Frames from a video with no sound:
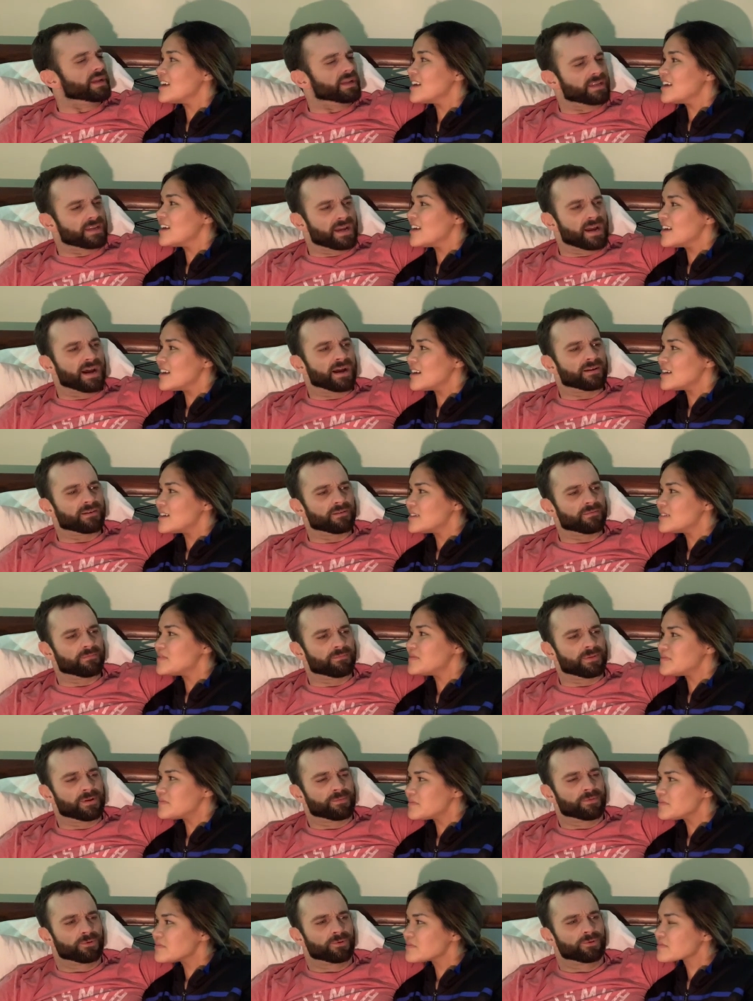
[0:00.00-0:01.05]
Speaker 1: Yeah,
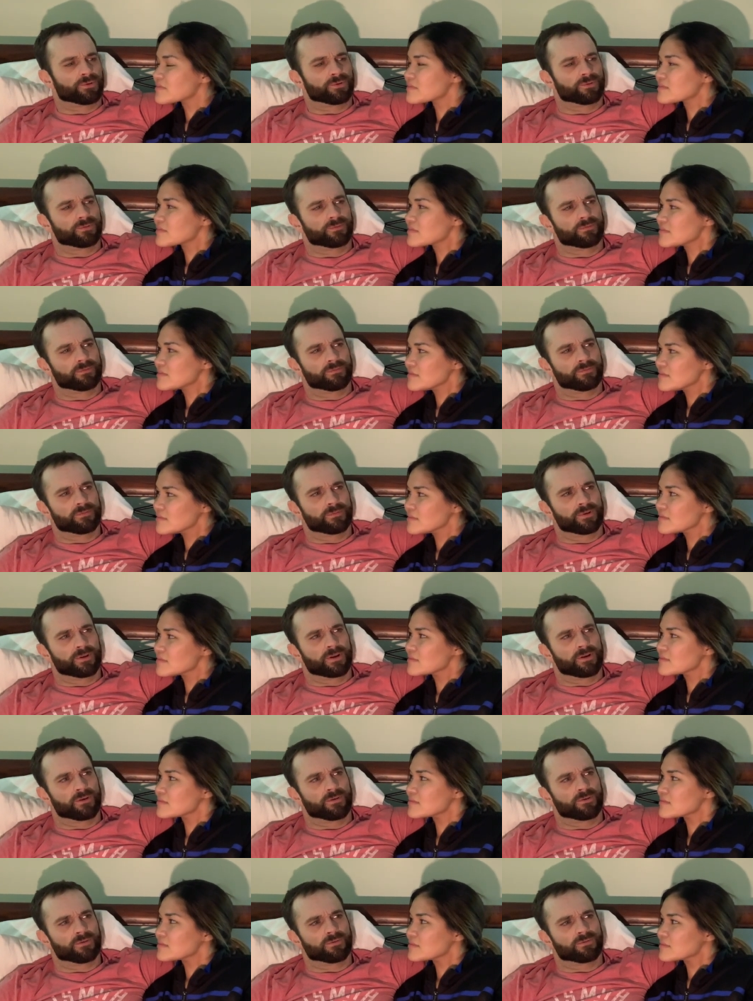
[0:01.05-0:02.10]
people, you
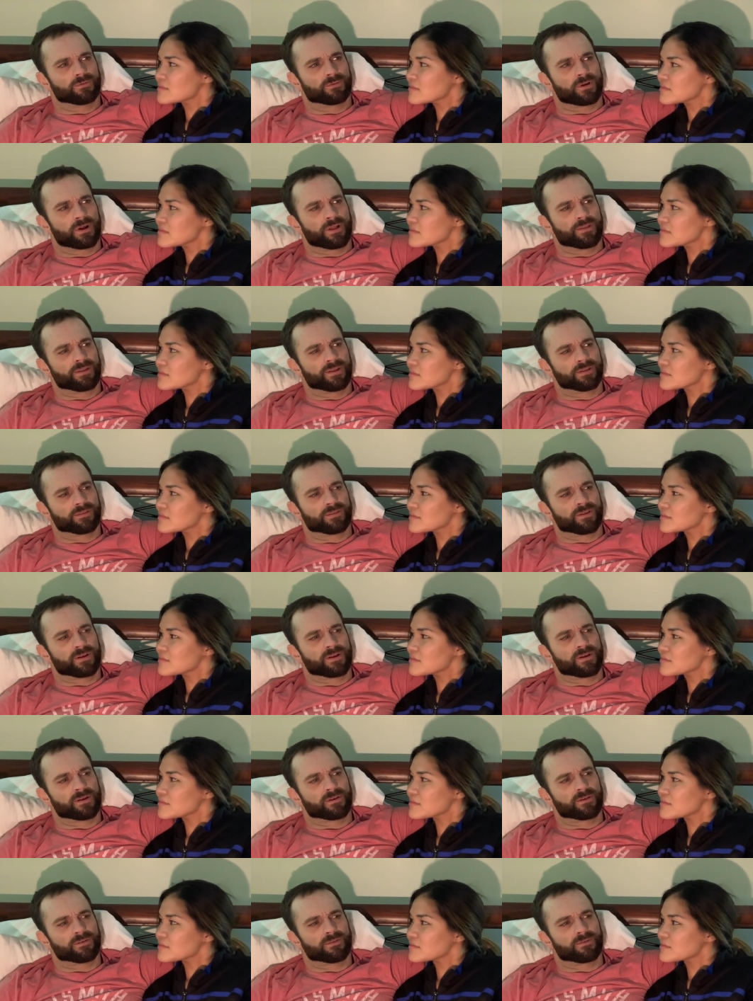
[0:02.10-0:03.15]
know, I think
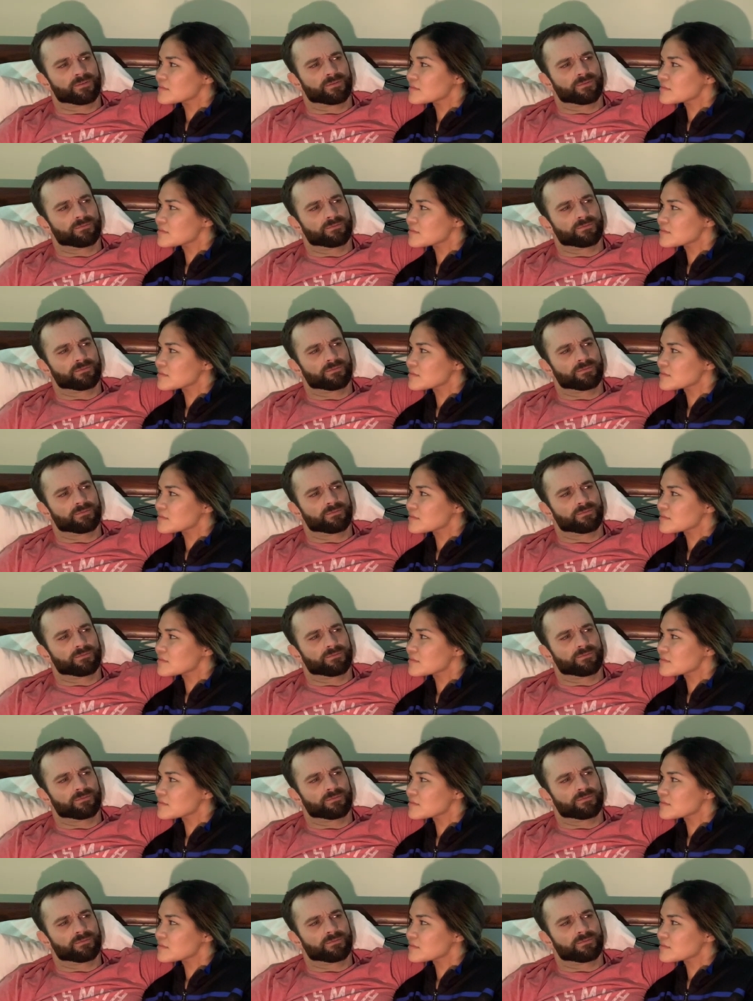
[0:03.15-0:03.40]
they're